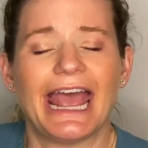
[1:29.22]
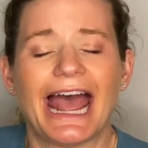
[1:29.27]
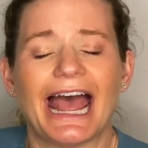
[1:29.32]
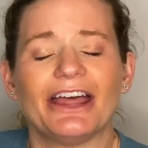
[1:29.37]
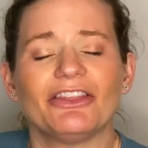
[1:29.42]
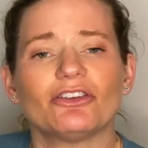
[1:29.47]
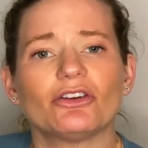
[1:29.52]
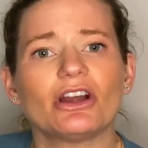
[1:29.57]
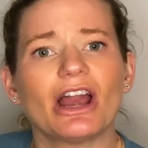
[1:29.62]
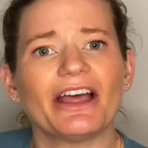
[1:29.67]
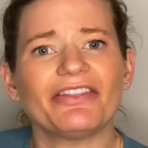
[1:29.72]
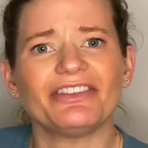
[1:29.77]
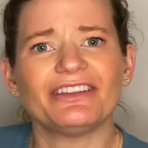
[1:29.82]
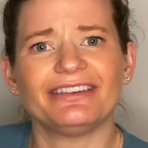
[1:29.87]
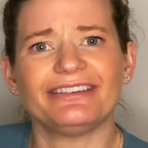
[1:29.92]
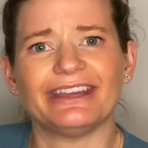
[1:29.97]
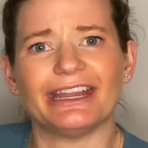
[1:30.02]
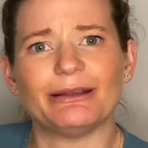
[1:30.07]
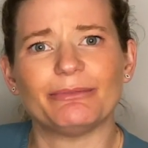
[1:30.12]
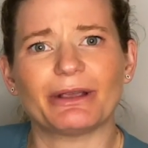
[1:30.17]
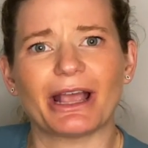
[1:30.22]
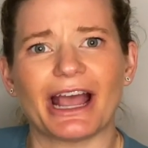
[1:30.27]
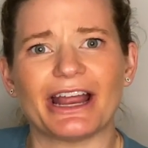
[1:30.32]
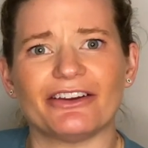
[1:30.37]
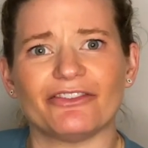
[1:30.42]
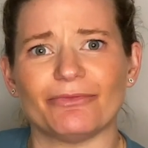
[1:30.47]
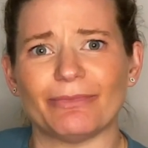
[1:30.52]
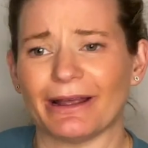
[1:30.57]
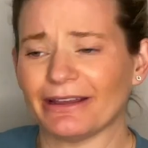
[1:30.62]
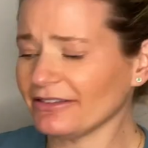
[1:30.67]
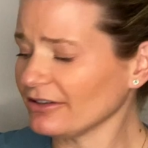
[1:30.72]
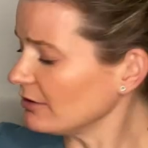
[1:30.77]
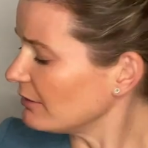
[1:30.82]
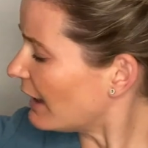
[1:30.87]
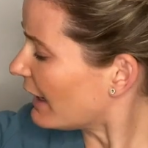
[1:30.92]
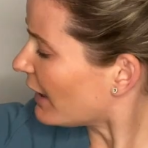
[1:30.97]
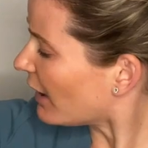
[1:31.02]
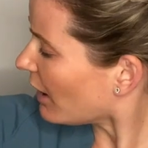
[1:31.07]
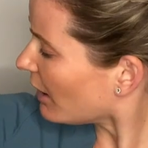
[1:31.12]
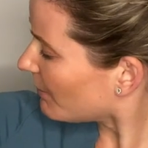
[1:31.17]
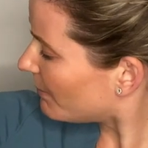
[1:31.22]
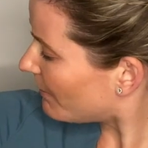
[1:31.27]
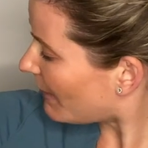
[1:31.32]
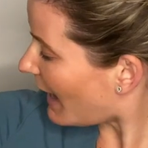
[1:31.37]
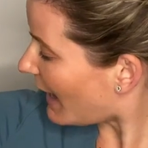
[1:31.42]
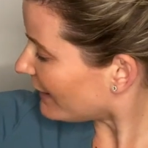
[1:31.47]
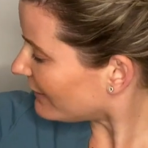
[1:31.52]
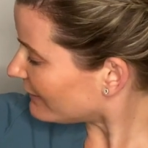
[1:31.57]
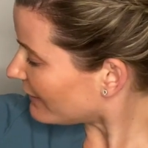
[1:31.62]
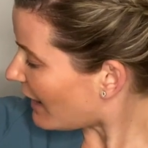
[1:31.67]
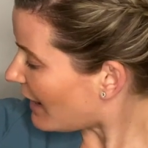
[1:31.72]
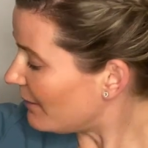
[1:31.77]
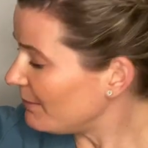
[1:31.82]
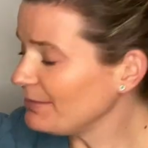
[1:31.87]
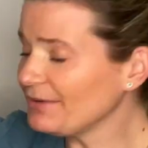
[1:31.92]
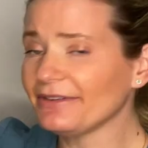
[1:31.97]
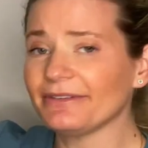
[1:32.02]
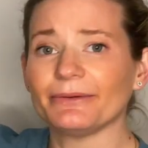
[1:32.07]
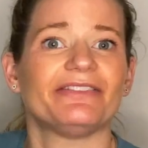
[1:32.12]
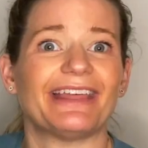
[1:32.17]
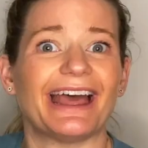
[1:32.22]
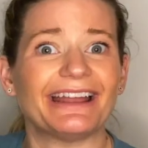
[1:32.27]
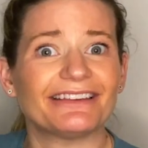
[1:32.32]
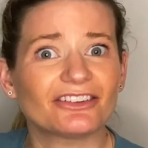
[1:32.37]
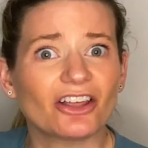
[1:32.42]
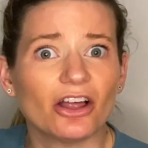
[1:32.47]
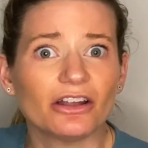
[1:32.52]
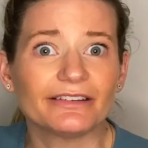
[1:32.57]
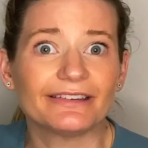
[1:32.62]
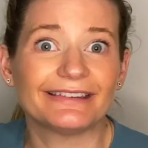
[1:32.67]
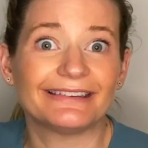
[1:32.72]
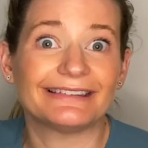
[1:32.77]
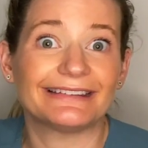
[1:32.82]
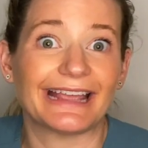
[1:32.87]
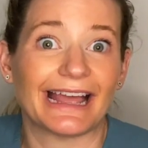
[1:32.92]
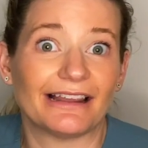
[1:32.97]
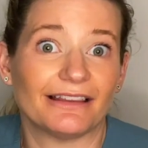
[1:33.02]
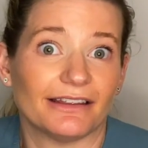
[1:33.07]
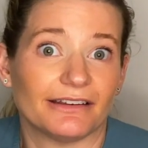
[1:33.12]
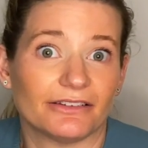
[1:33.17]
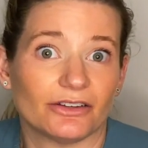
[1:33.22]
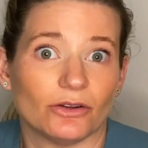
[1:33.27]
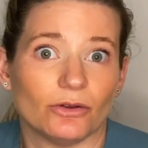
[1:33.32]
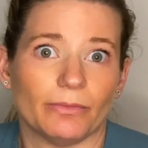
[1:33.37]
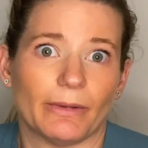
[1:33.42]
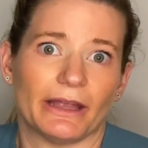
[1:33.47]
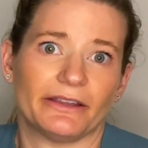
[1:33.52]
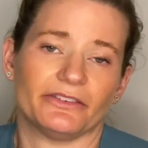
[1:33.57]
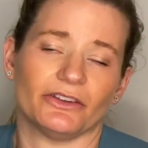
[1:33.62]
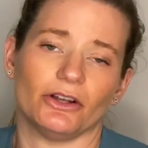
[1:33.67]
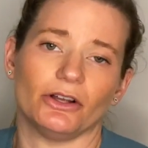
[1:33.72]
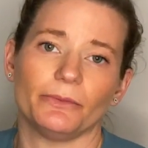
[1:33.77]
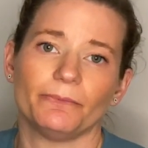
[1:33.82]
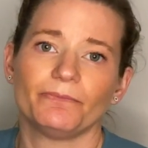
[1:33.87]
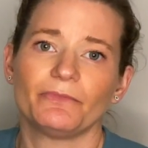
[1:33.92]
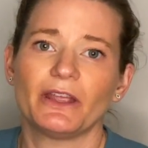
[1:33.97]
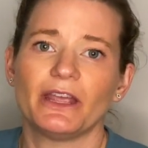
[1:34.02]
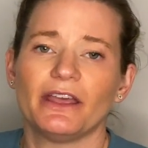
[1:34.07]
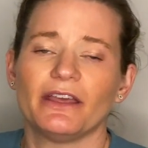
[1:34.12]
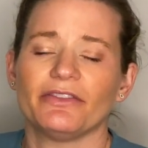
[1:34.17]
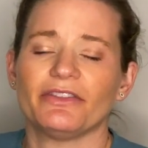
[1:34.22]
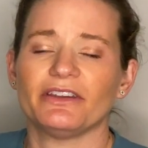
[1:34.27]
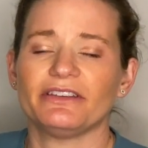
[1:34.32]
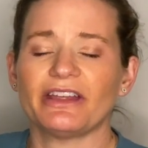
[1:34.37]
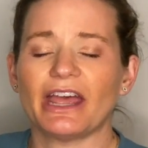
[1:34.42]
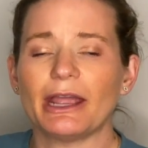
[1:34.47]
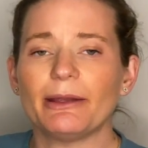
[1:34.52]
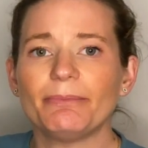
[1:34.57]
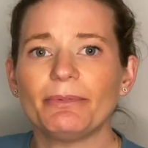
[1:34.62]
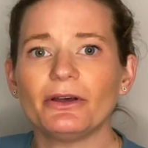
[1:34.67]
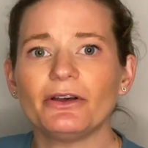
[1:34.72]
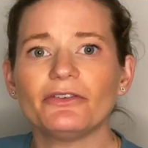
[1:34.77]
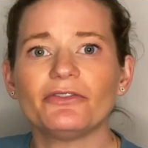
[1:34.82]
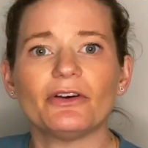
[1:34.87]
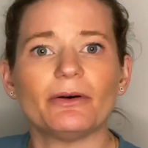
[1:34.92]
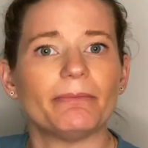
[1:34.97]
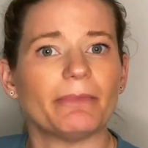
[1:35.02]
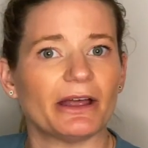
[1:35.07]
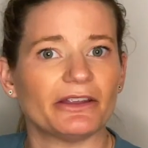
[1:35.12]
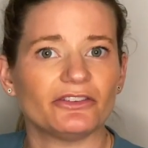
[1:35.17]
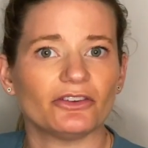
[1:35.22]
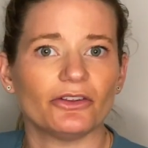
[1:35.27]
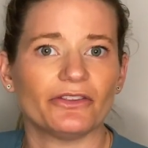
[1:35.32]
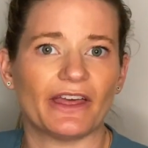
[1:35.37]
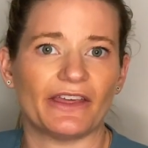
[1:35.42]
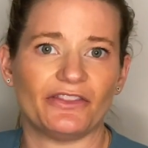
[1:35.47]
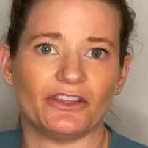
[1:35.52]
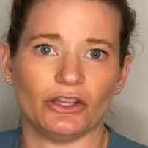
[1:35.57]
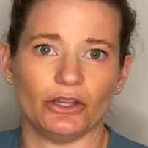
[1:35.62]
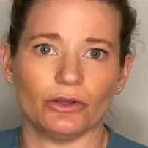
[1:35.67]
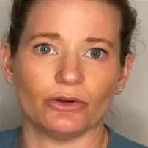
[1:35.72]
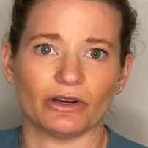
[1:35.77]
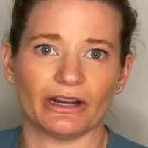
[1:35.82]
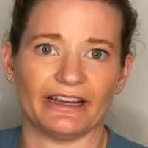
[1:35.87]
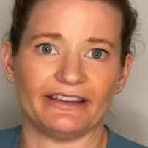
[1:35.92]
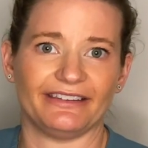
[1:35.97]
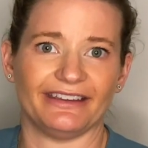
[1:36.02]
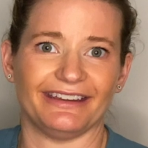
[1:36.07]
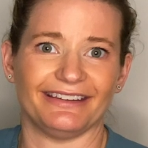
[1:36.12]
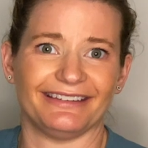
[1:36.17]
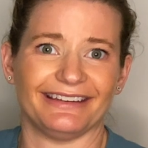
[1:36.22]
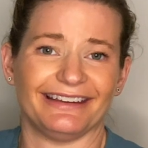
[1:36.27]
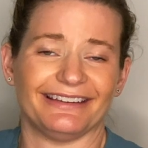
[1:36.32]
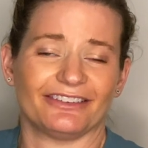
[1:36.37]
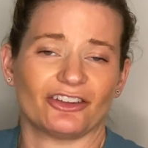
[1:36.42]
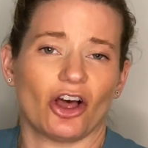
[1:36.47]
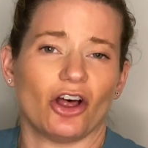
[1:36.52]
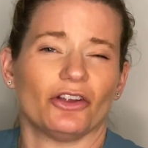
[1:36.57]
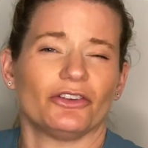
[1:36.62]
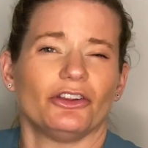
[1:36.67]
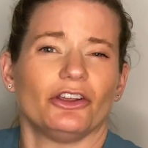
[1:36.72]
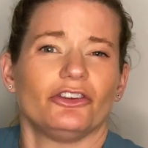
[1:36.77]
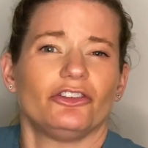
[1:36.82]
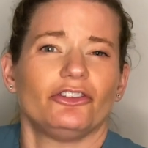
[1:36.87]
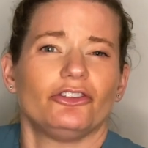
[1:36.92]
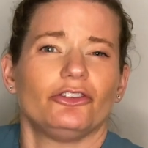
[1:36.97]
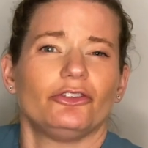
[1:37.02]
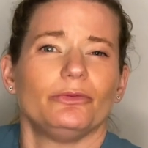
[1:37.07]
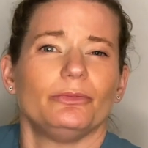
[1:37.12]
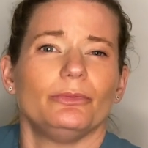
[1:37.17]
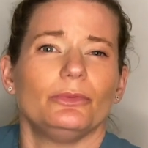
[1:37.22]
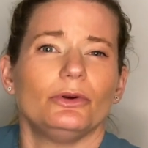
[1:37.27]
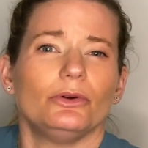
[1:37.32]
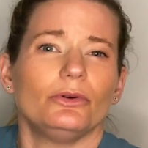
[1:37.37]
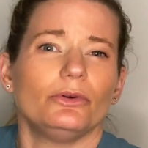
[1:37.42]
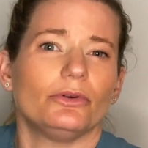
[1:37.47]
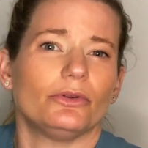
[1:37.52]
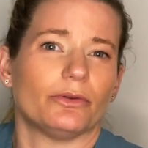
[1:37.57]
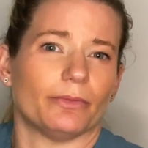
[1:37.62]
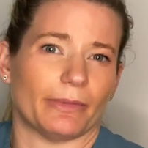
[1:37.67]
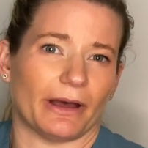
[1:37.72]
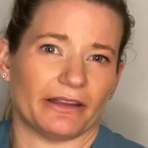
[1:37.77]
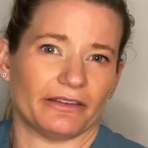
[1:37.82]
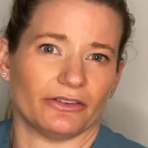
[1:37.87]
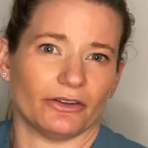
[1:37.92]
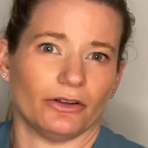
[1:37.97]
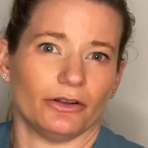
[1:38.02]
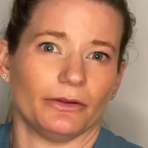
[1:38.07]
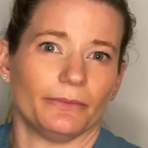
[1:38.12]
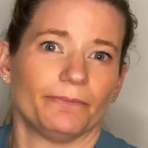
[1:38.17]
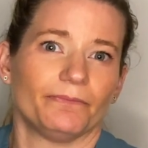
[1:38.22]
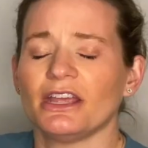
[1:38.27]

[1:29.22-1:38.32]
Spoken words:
and they're not the same kind of muscle like our biceps. That's called skeletal muscle. The type of muscle that the uterus is called smooth muscle.